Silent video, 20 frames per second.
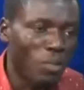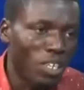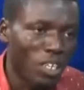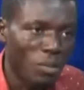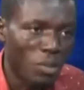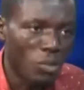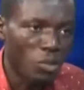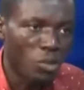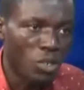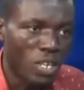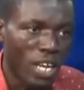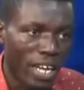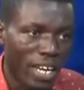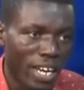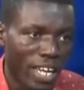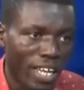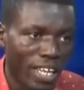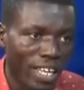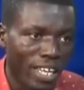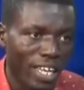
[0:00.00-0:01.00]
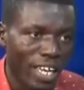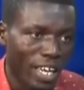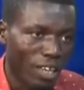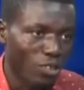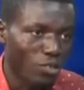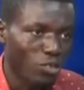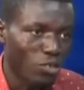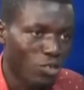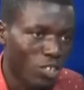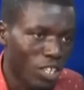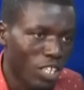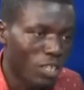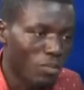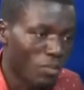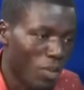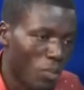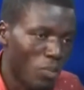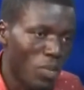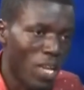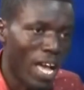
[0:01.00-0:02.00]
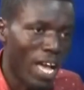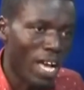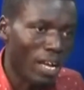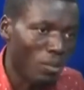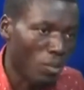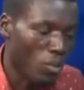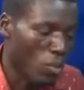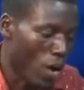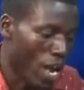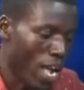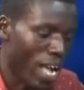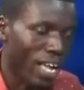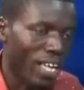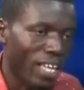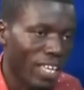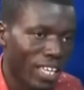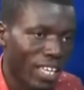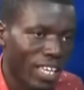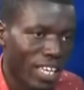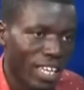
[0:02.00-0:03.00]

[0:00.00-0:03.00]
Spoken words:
play ne bedru Ghana eno so so ye ni ba bi a mo a